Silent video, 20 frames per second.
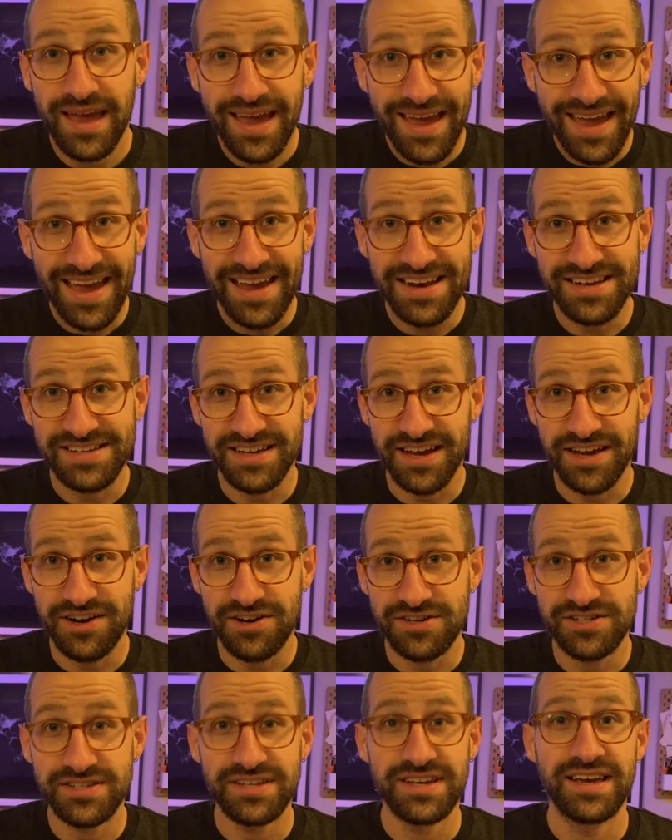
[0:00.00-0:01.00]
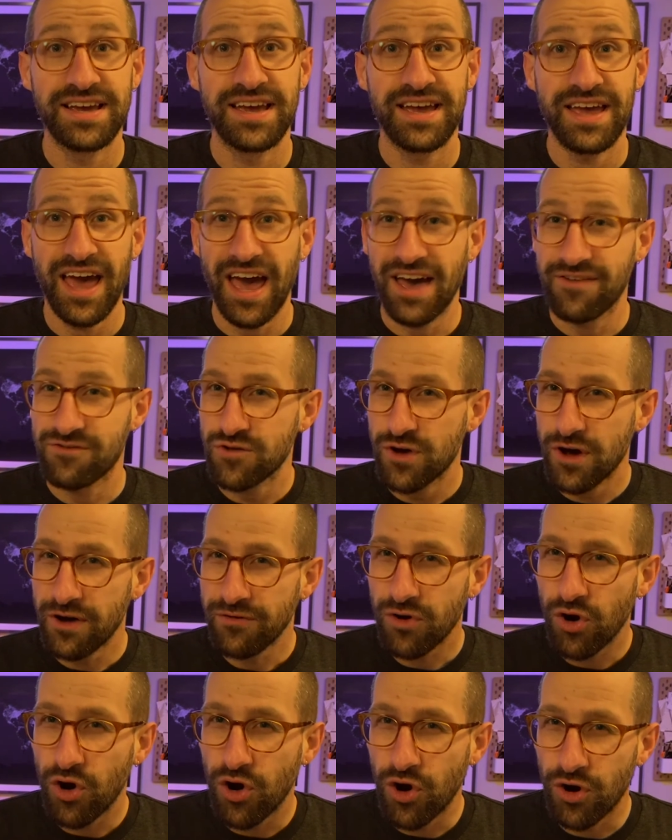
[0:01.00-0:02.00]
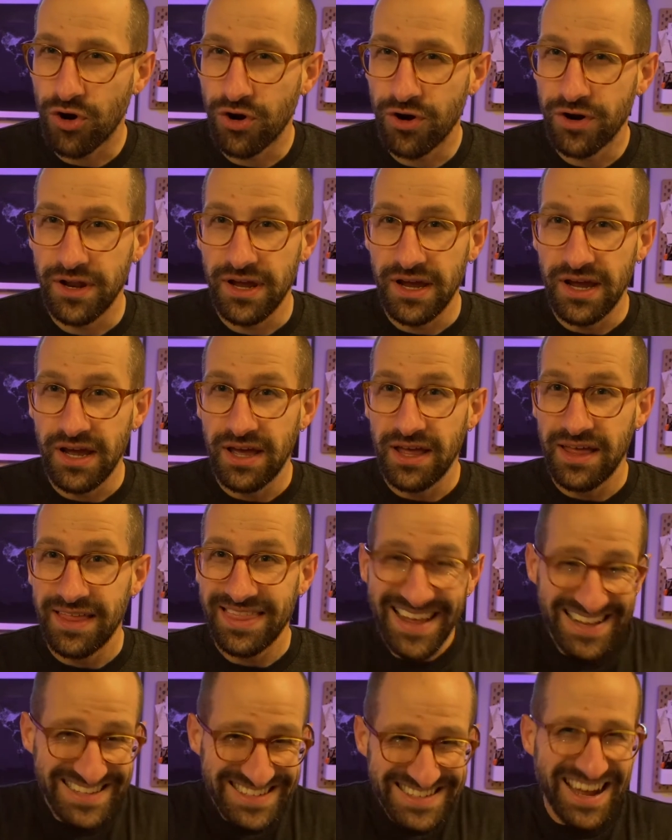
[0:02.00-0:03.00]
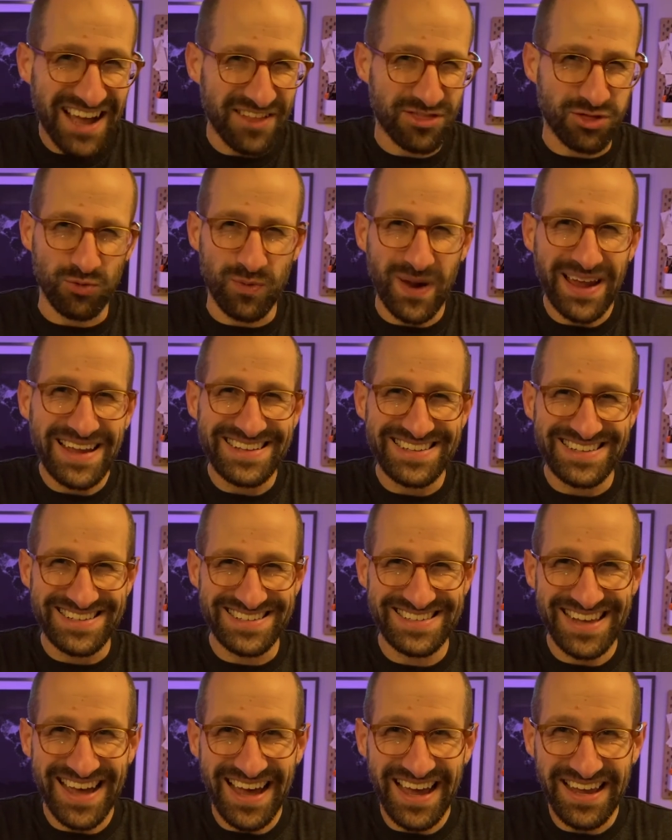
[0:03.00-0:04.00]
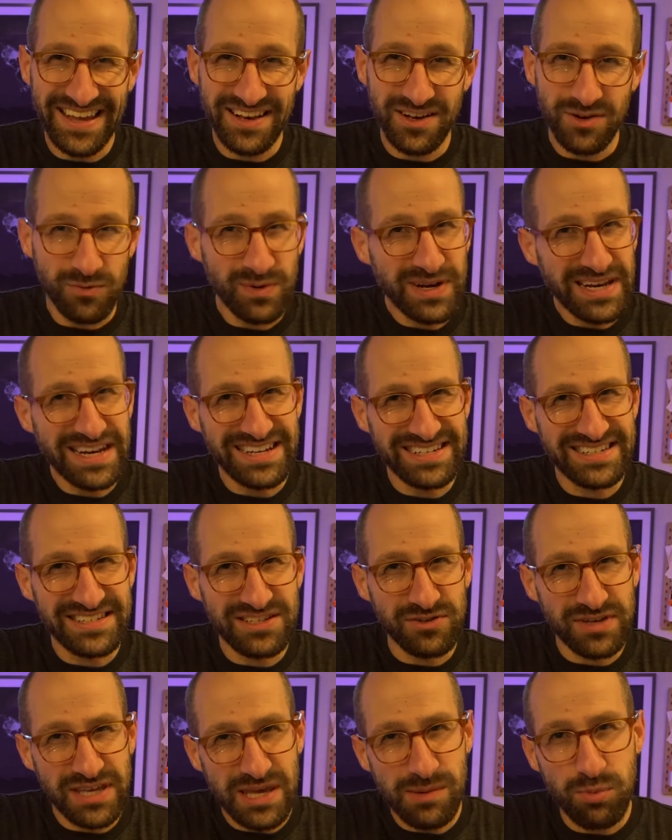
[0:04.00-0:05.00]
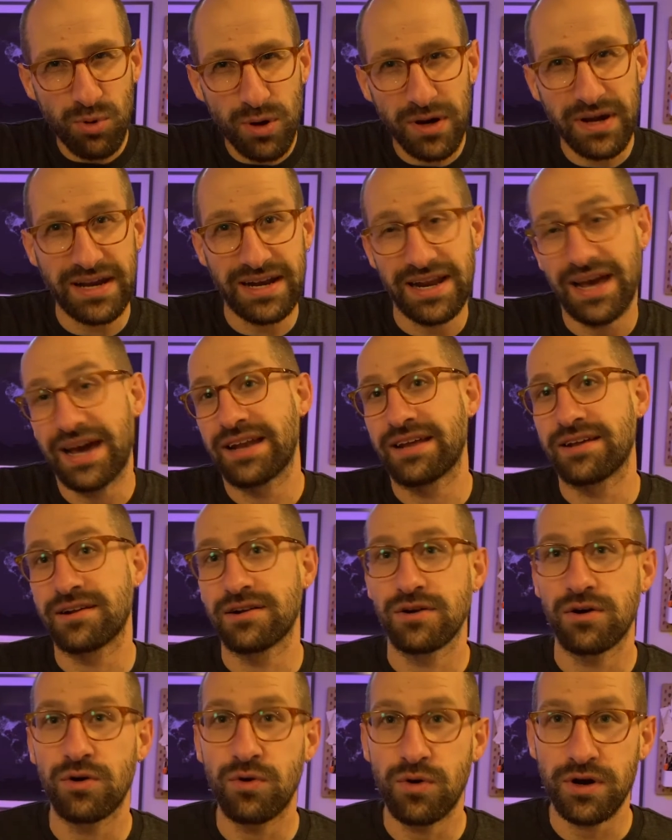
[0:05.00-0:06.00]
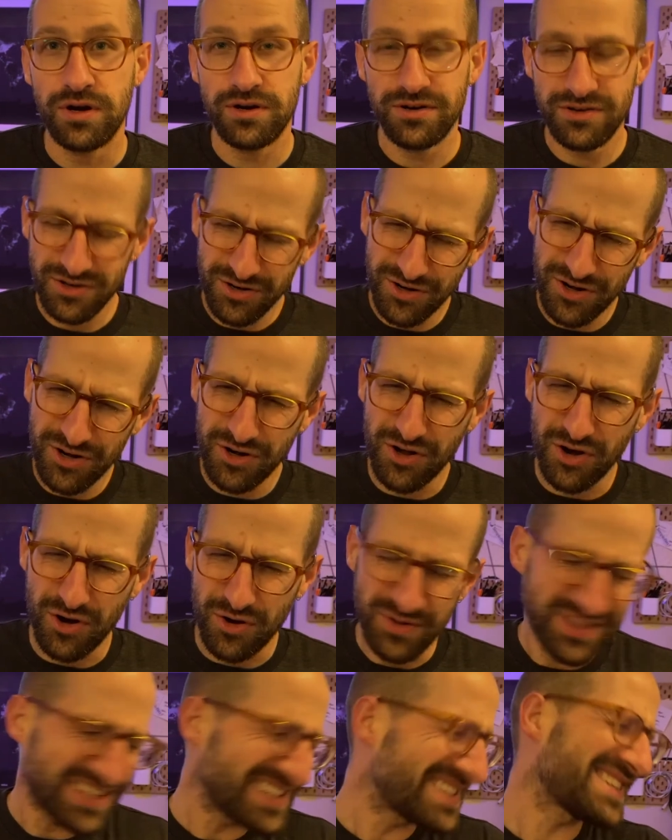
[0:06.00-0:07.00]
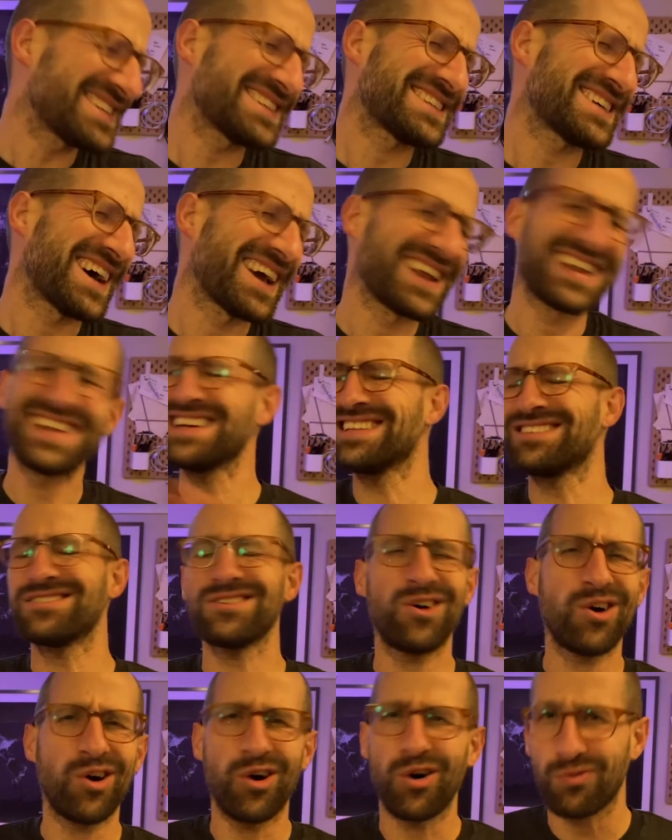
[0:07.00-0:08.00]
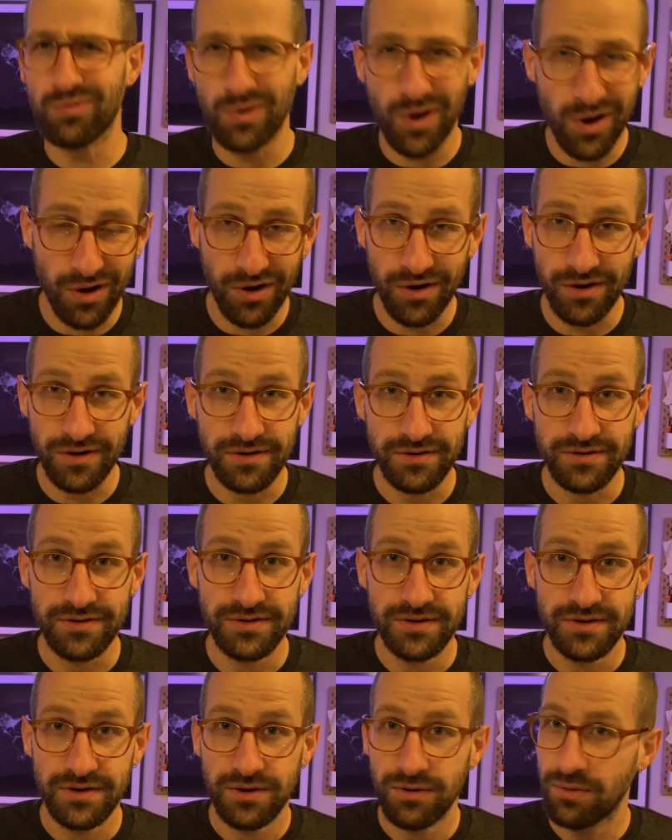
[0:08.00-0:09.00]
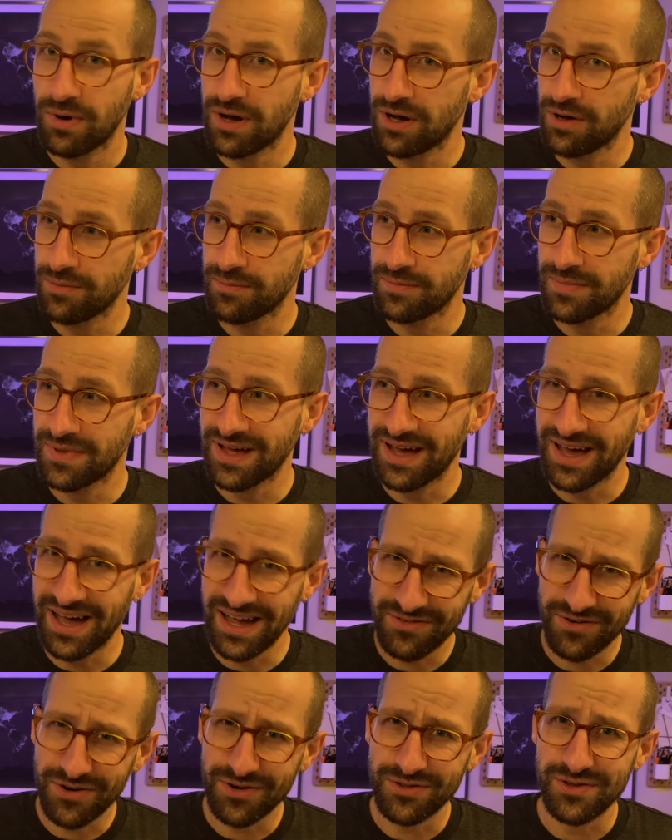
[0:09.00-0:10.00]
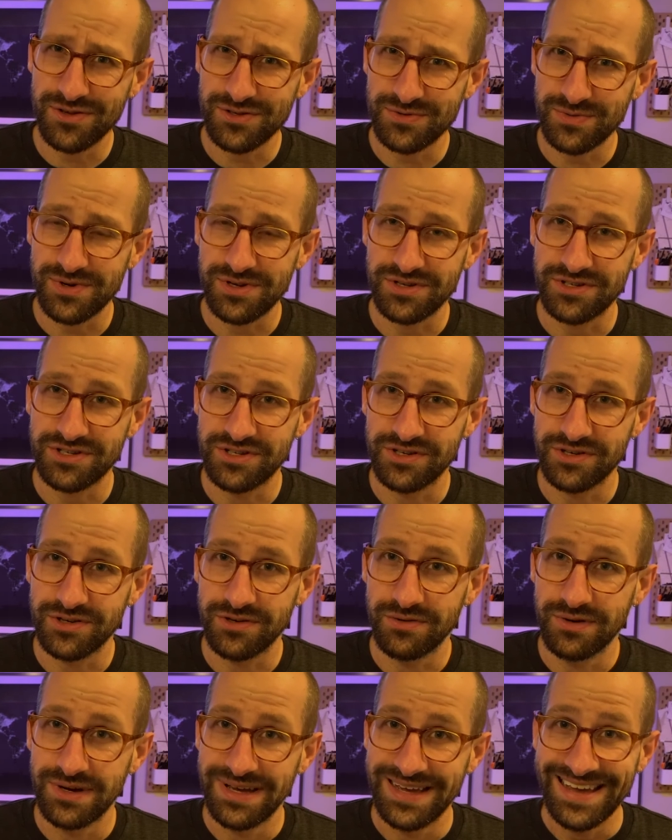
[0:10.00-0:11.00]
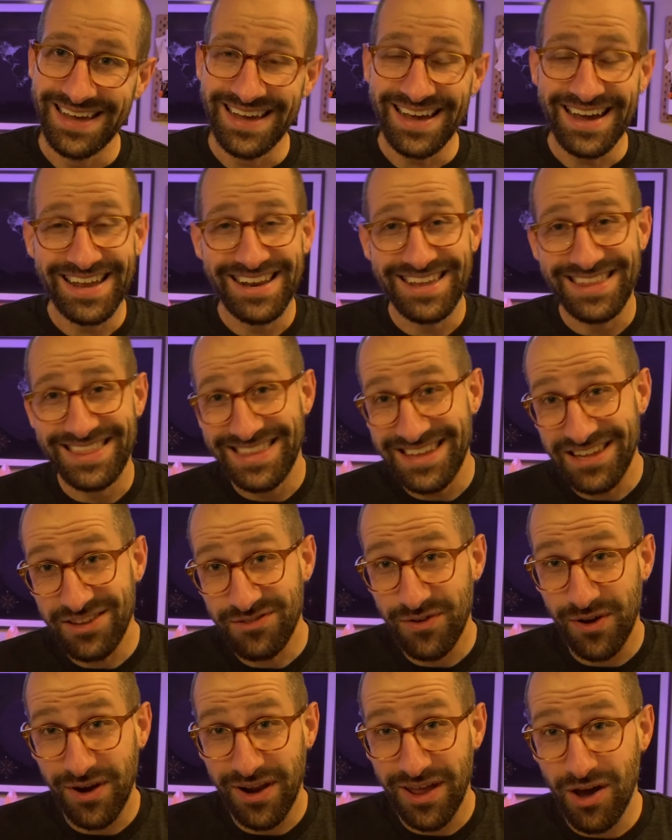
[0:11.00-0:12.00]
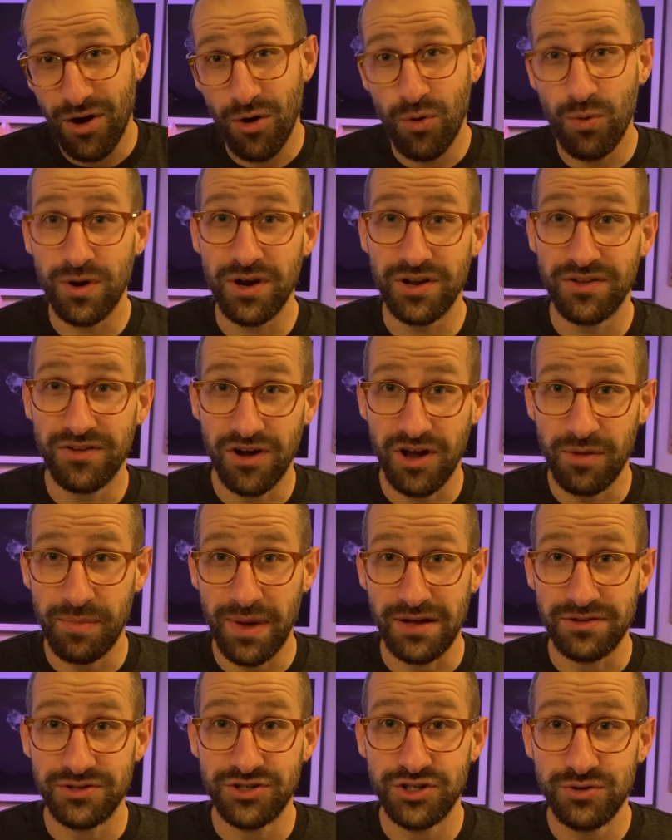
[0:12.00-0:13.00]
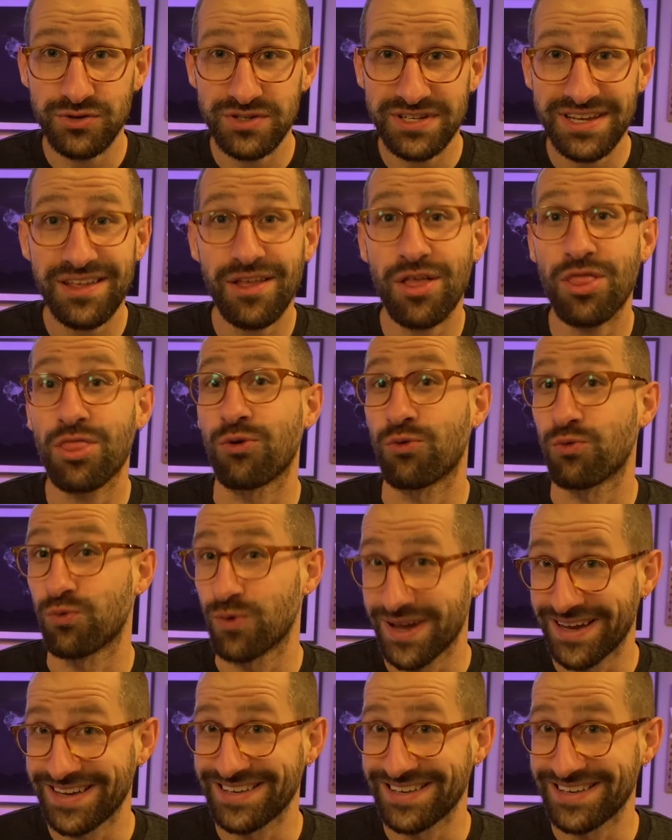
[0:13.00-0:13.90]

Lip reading: Hey designers, have you ever heard, "That's not the right design, we need to still keep working at it"? Or, "No, this design, it's all wrong"? Well, I've heard those words too. And in this video, we're gonna talk about choosing the right